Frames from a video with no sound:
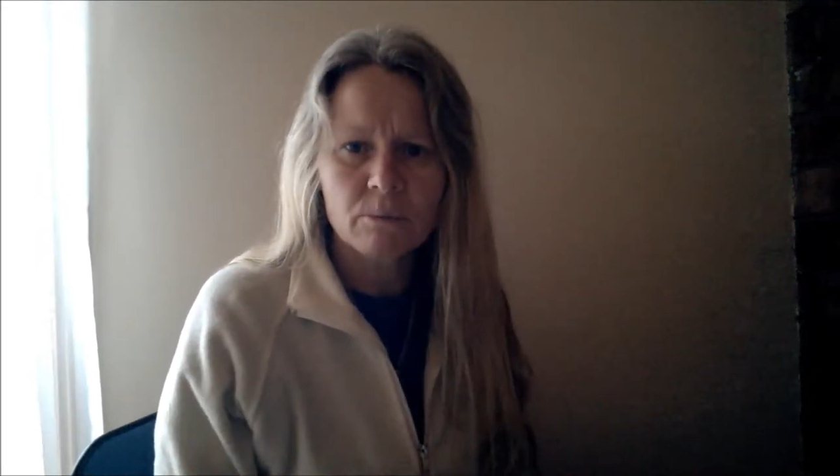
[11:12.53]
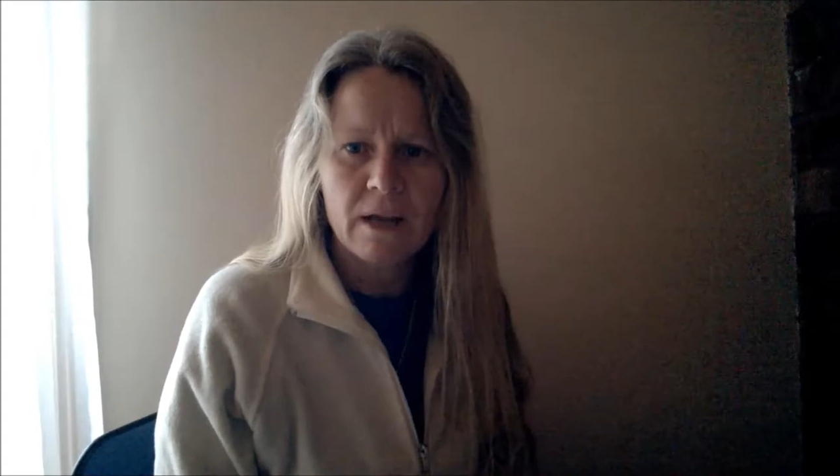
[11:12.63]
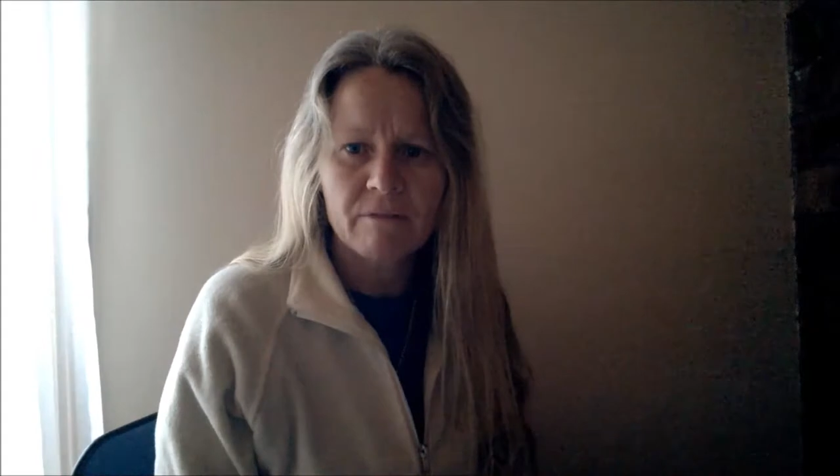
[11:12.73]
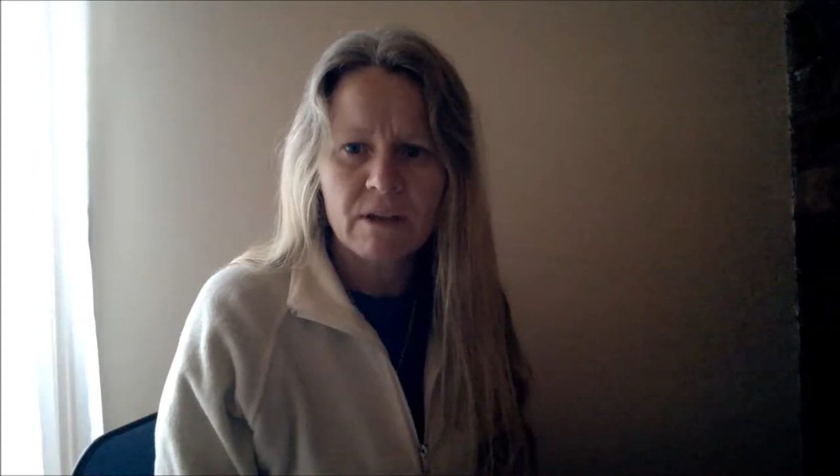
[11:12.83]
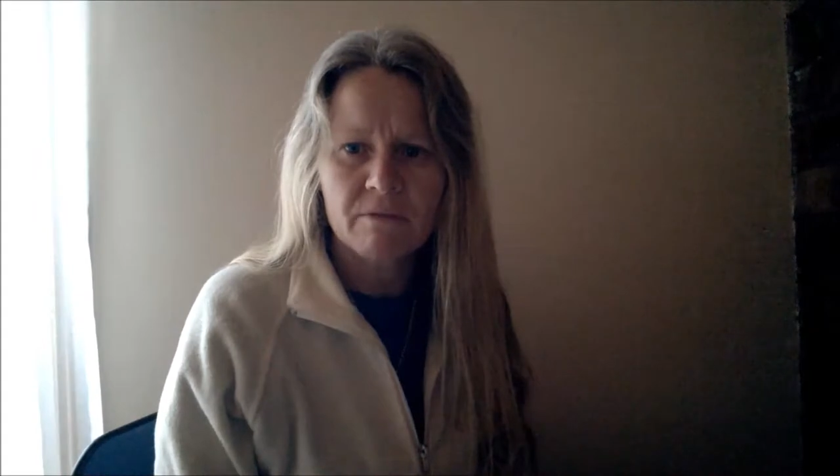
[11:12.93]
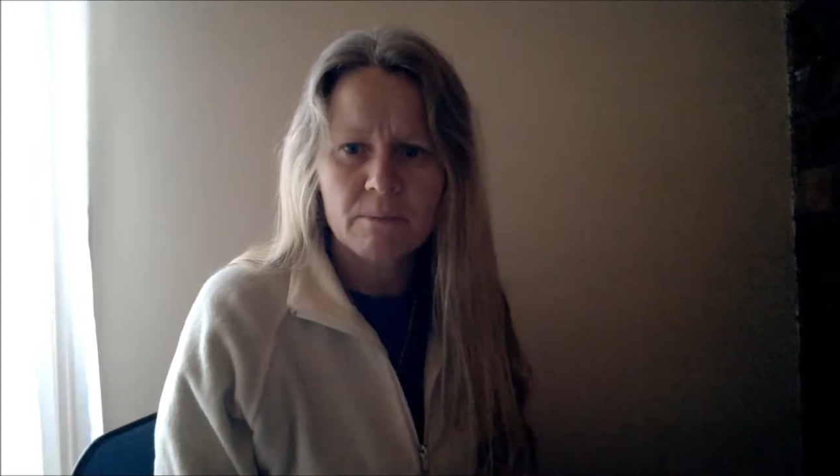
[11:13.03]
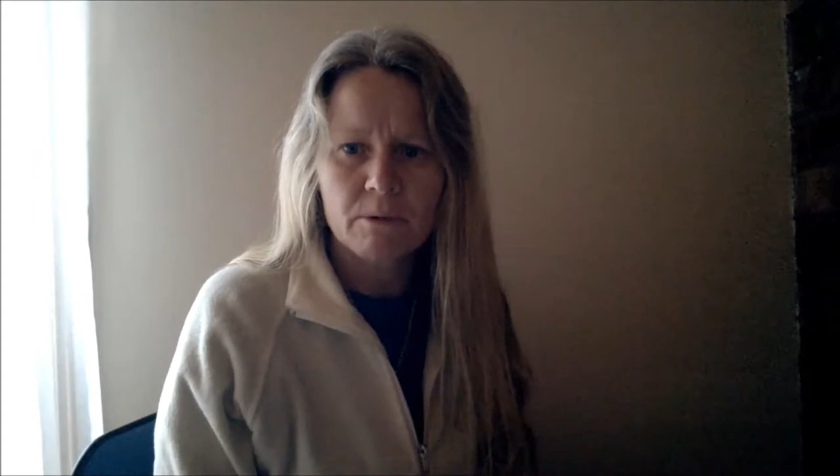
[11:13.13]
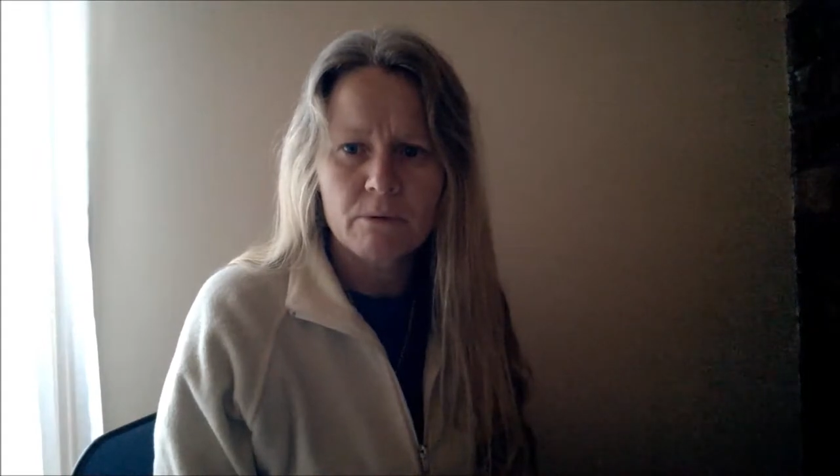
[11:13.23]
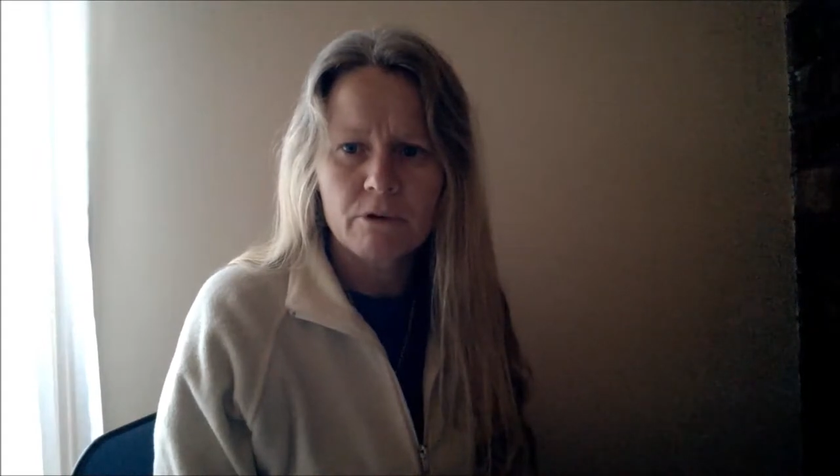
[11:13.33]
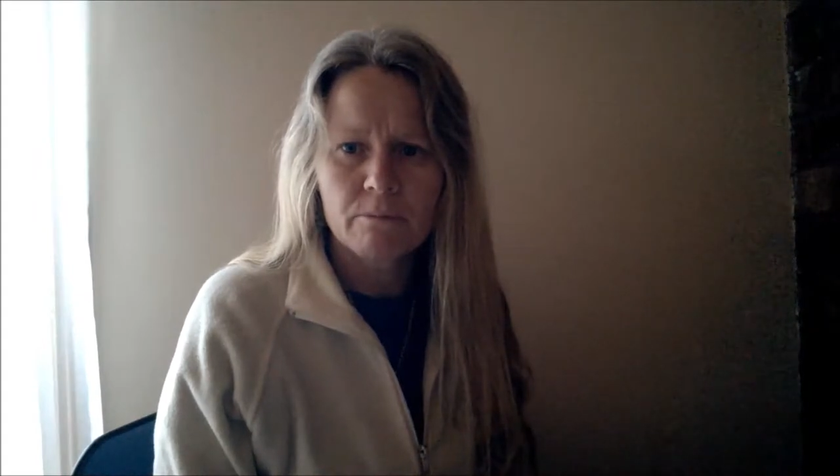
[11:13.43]
We have to have
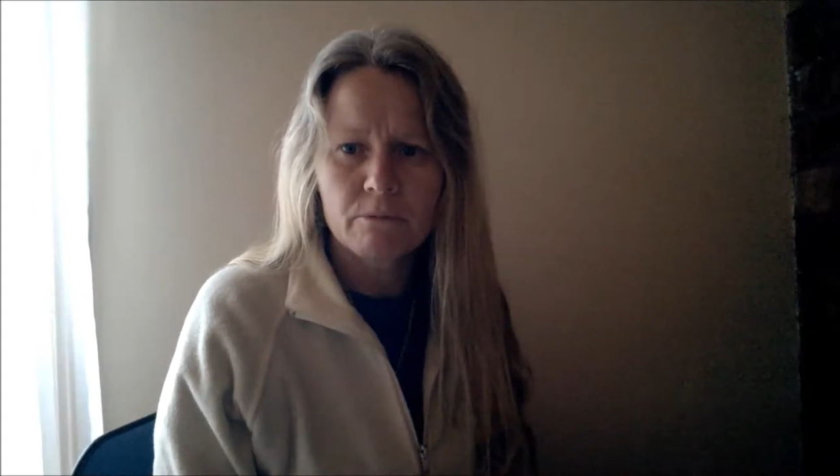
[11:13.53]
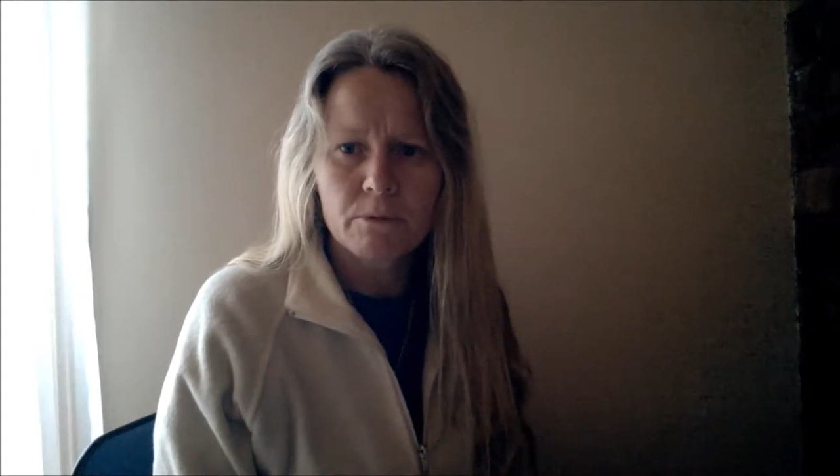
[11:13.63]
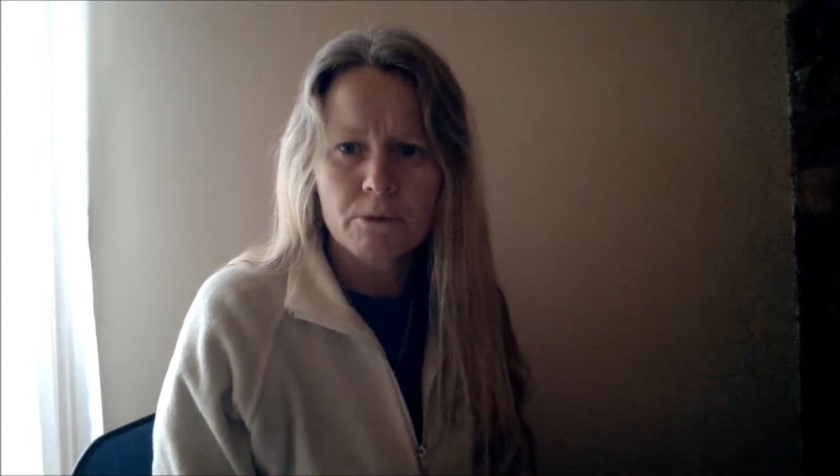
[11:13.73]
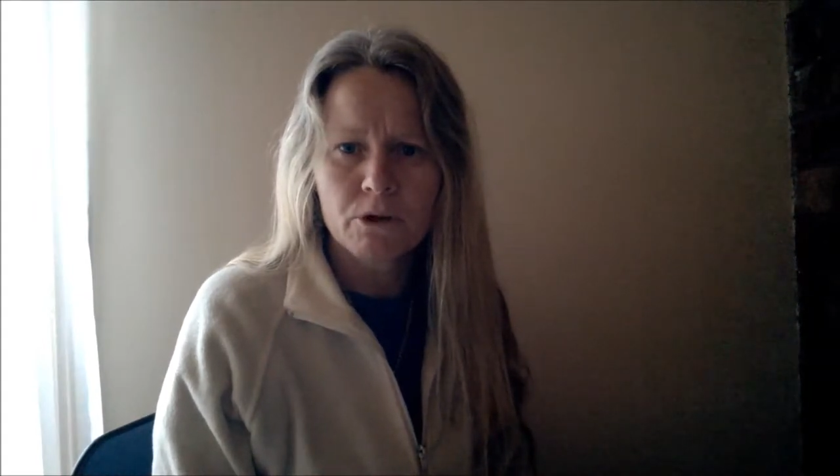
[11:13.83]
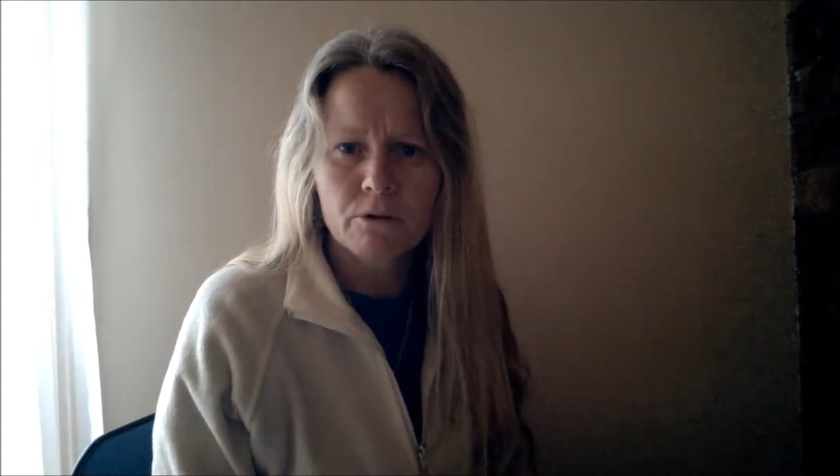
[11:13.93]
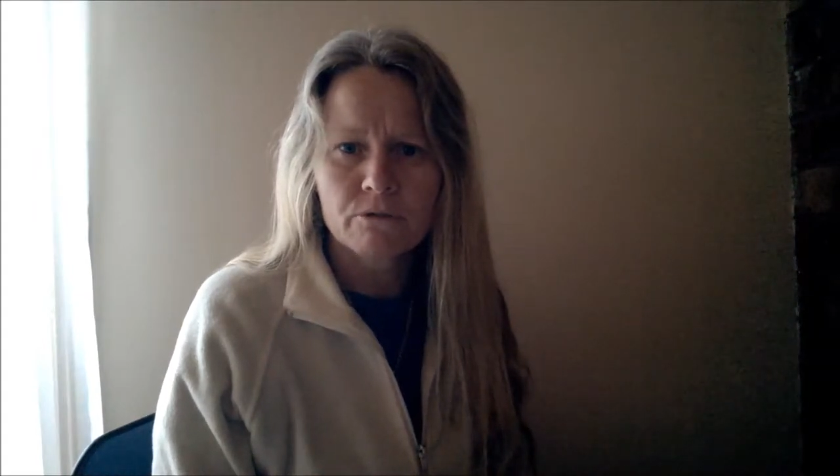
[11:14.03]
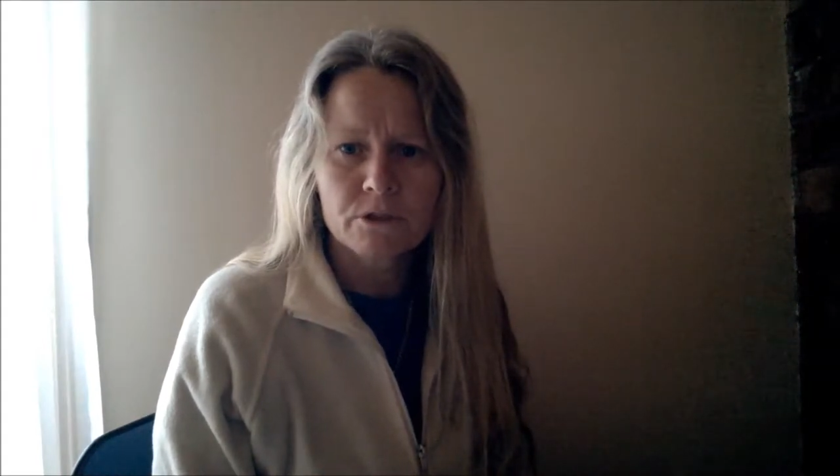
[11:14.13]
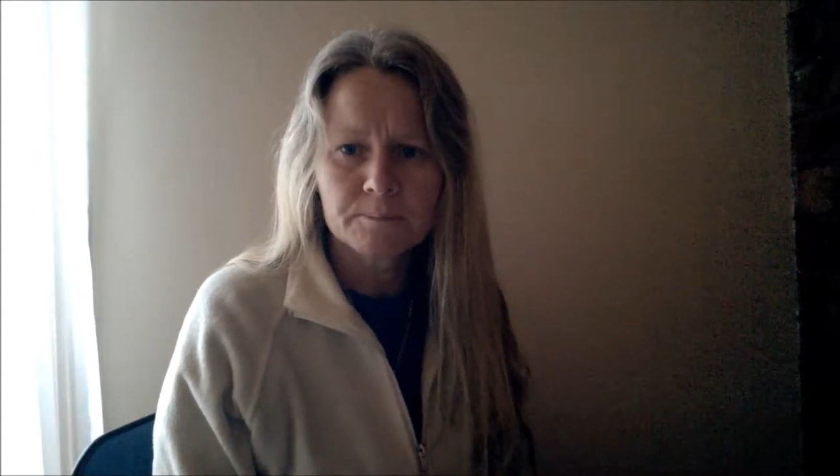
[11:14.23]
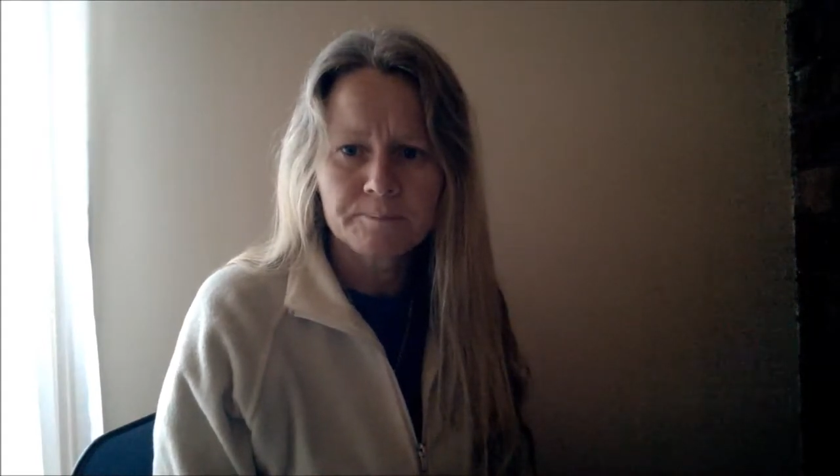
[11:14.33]
them removed.